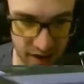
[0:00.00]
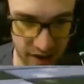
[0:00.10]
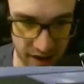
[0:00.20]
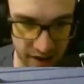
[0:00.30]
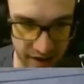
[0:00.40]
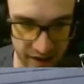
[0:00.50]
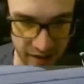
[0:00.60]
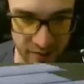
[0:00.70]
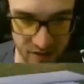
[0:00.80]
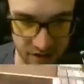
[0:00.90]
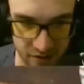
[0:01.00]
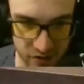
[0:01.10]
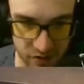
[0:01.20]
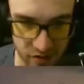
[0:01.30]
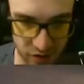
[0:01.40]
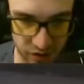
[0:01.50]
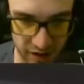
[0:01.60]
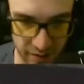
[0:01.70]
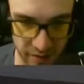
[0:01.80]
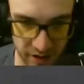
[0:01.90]
any games ever don't know how to
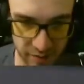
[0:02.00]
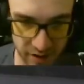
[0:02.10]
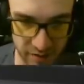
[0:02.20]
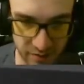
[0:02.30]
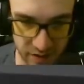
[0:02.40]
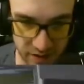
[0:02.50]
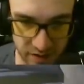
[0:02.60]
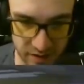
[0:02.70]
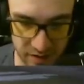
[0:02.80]
plant a bomb and